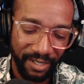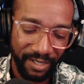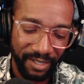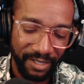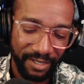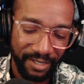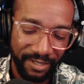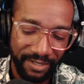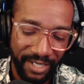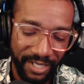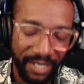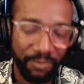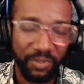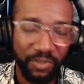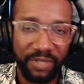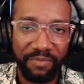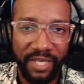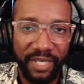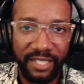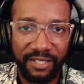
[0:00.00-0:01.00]
Same with
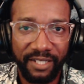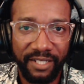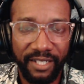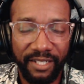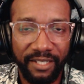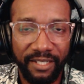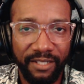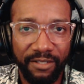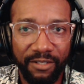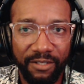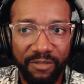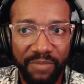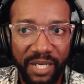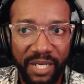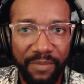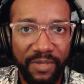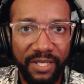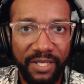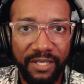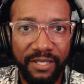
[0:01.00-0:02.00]
mixing.
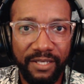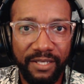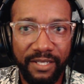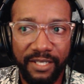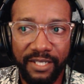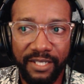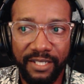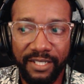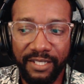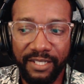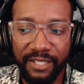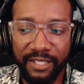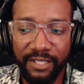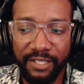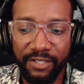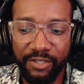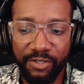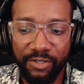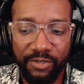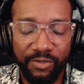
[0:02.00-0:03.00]
Maybe
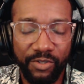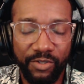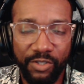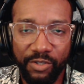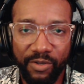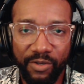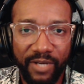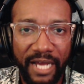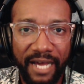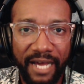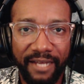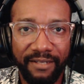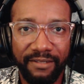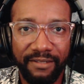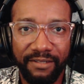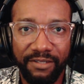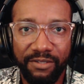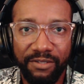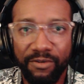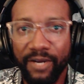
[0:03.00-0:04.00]
you're not
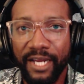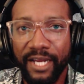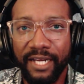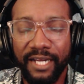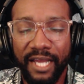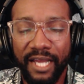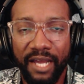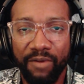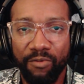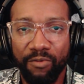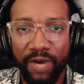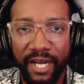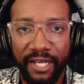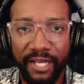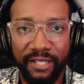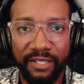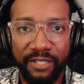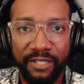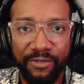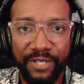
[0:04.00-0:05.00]
great at writing
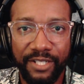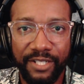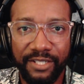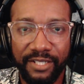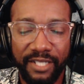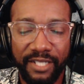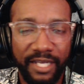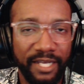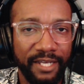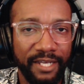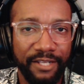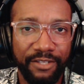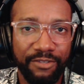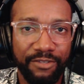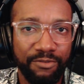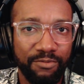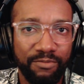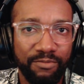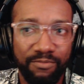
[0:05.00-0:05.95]
lyrics, and you